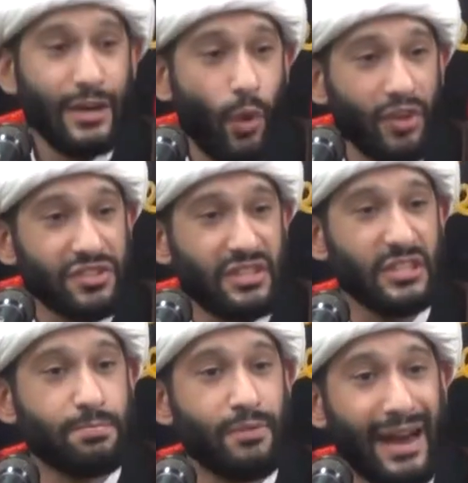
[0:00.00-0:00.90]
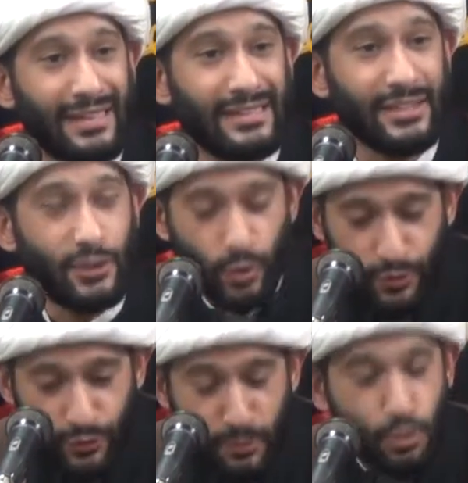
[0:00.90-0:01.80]
once this practice was
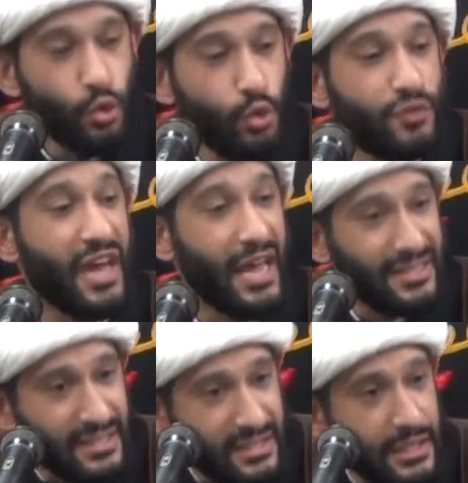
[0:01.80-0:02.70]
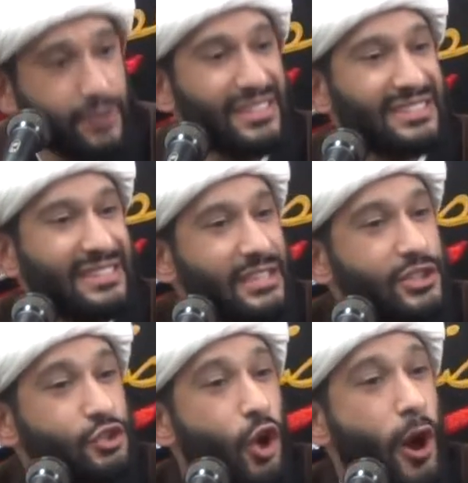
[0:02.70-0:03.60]
removed and seriously
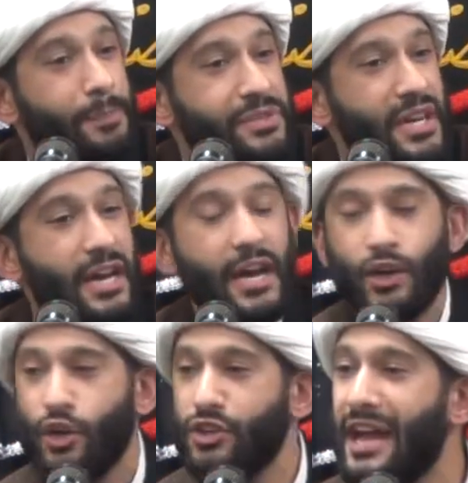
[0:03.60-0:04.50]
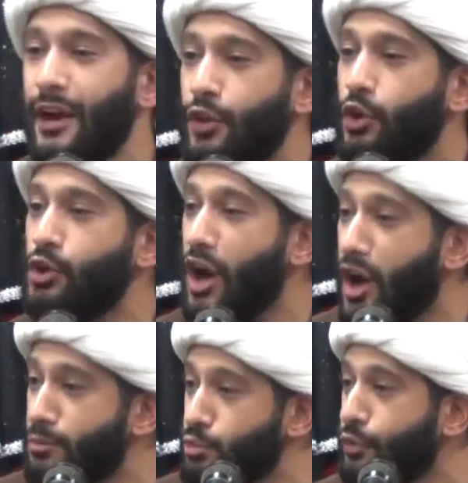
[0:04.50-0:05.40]
stopped could now the
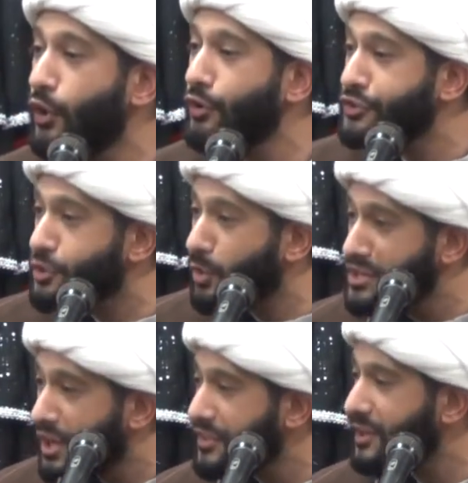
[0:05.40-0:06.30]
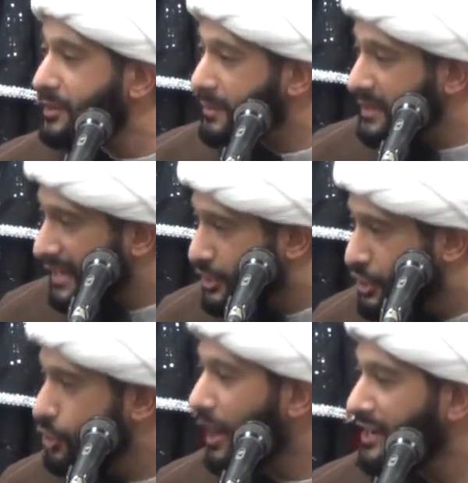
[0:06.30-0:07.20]
Quran move on to another
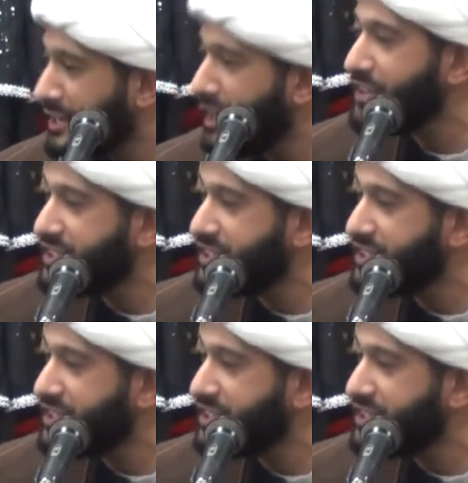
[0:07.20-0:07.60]
issue and another